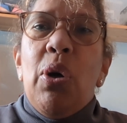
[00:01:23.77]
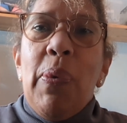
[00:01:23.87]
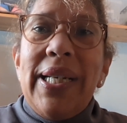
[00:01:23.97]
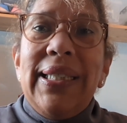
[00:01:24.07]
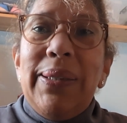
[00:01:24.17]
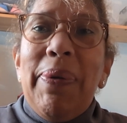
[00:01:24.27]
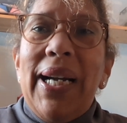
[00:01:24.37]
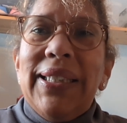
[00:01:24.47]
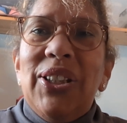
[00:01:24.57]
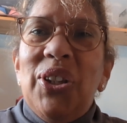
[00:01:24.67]
a Wendy
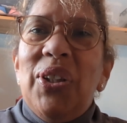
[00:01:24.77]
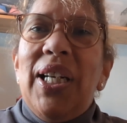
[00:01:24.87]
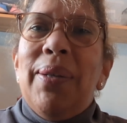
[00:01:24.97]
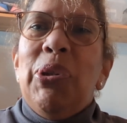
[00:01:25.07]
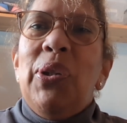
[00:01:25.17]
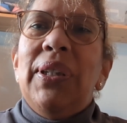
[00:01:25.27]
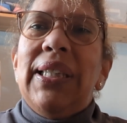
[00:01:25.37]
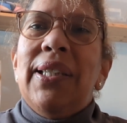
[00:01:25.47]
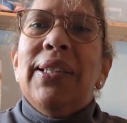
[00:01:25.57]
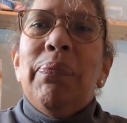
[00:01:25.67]
pattern that I'm
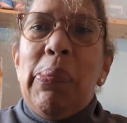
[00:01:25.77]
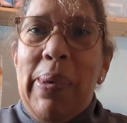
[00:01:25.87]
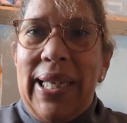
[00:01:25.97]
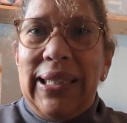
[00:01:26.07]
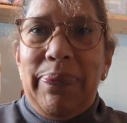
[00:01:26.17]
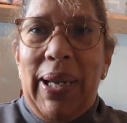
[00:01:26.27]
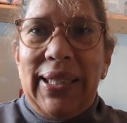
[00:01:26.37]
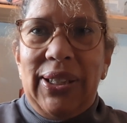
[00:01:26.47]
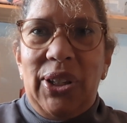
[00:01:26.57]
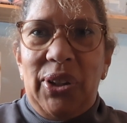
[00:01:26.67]
using as my base
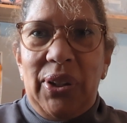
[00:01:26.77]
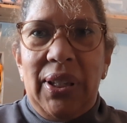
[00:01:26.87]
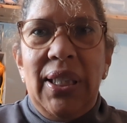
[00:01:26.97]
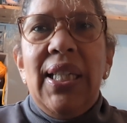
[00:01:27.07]
pattern,